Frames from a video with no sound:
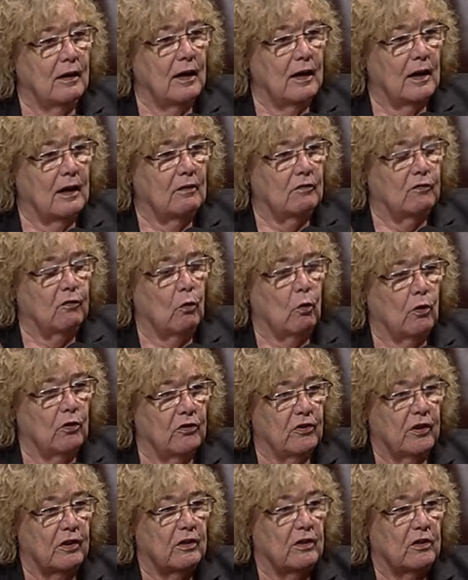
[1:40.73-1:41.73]

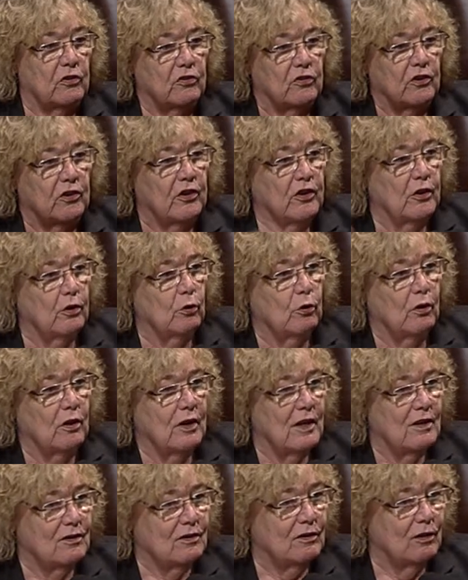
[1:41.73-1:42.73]
enforcing the
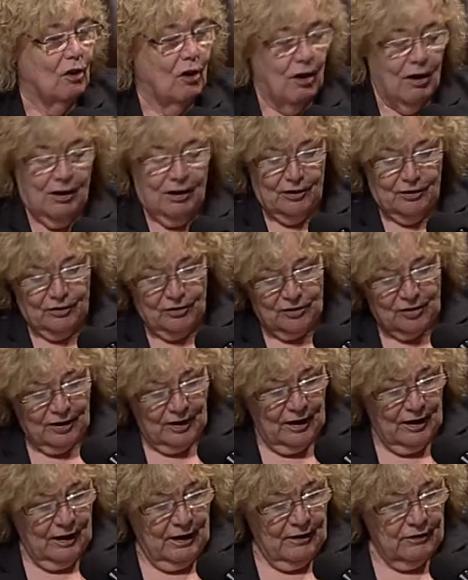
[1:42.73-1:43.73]
securities laws,
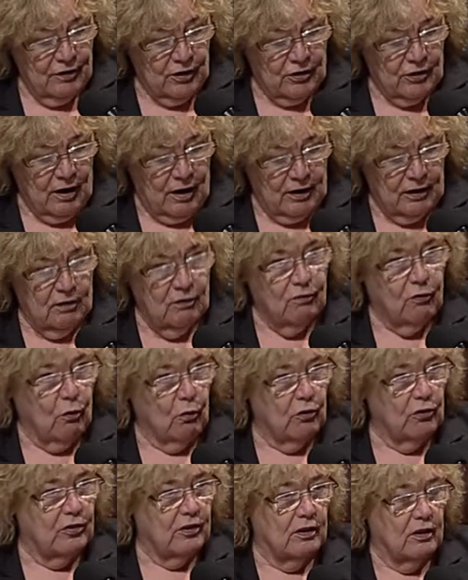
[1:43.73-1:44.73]
they're not
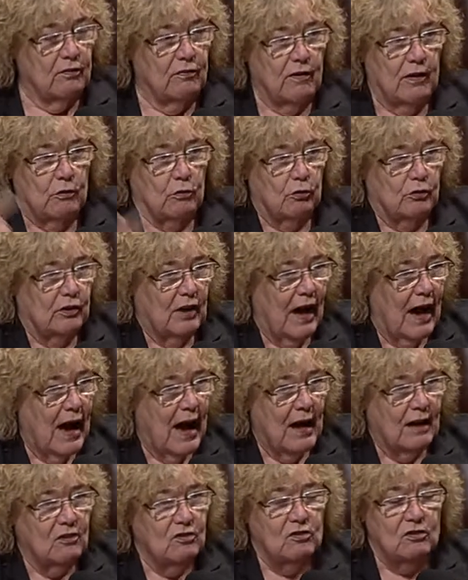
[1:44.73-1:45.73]
enforcing the federal
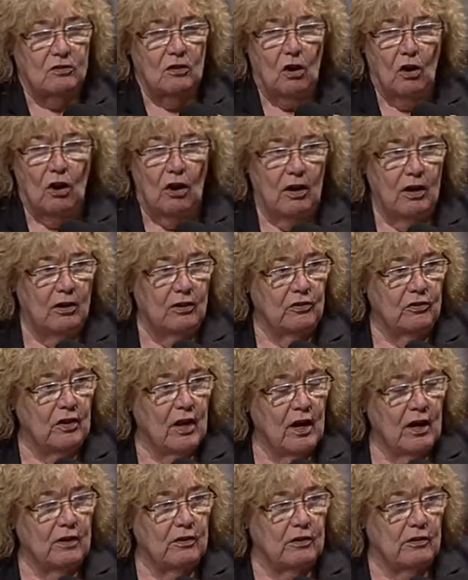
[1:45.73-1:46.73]
tax laws,
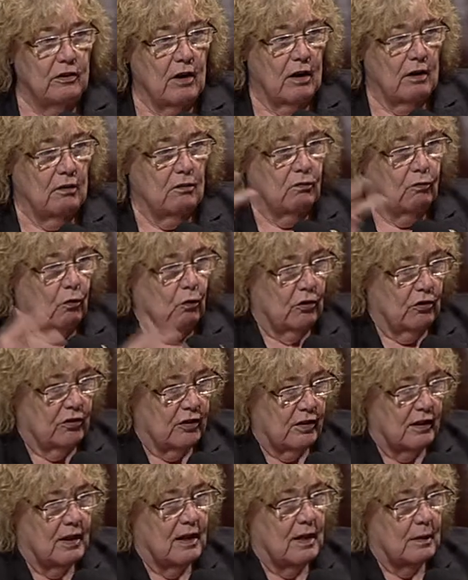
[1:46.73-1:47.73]
they're not
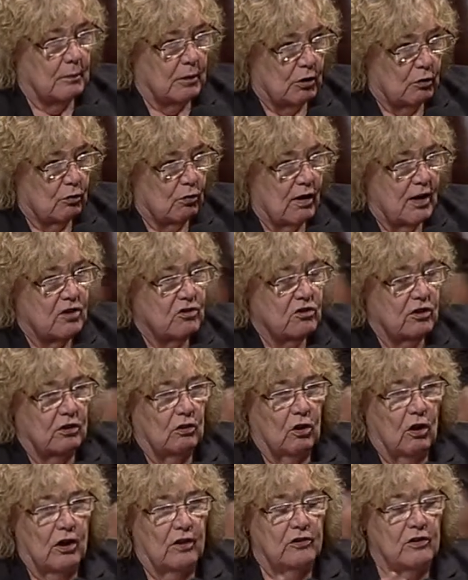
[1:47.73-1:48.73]
enforcing the immigration
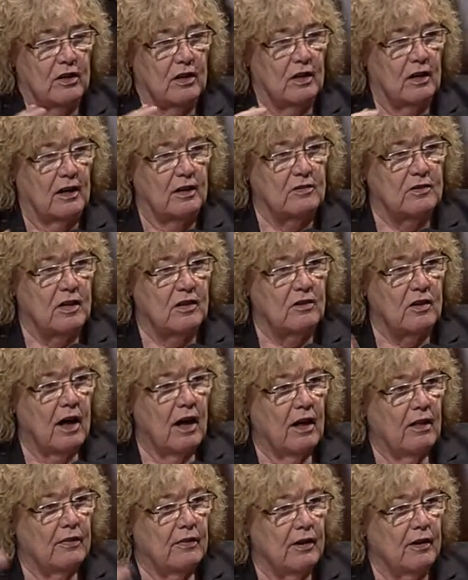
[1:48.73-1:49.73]
laws of the United States.
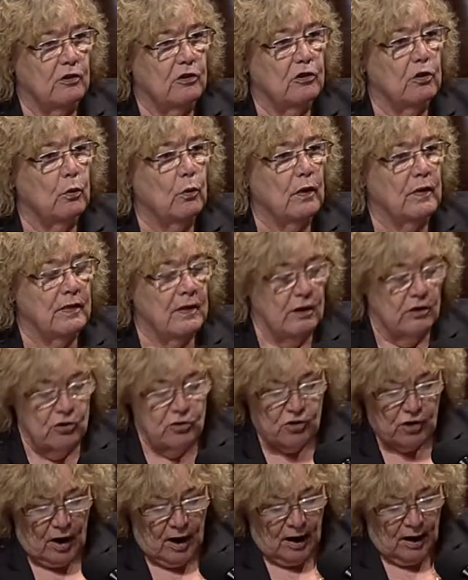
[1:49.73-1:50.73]
They're doing their
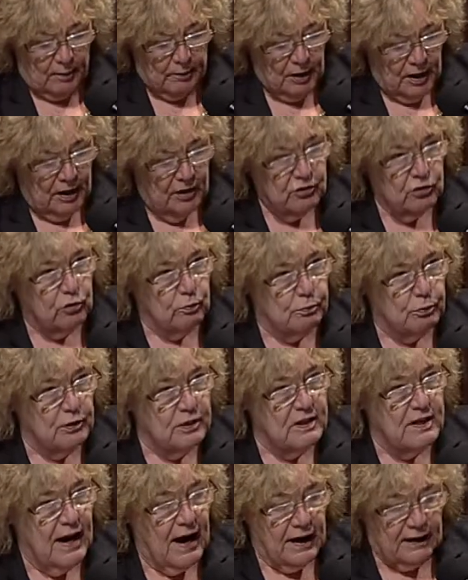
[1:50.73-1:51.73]
job to
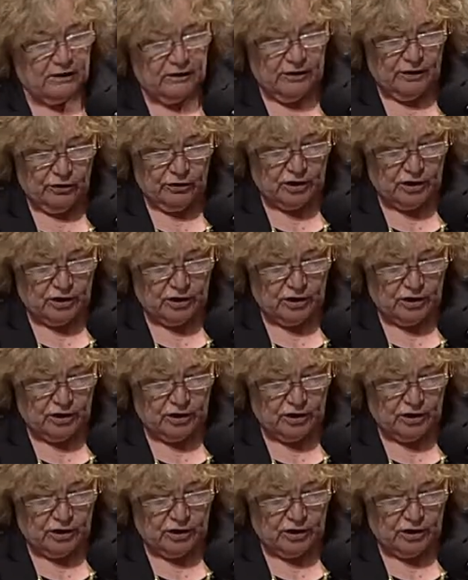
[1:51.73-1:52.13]
protect their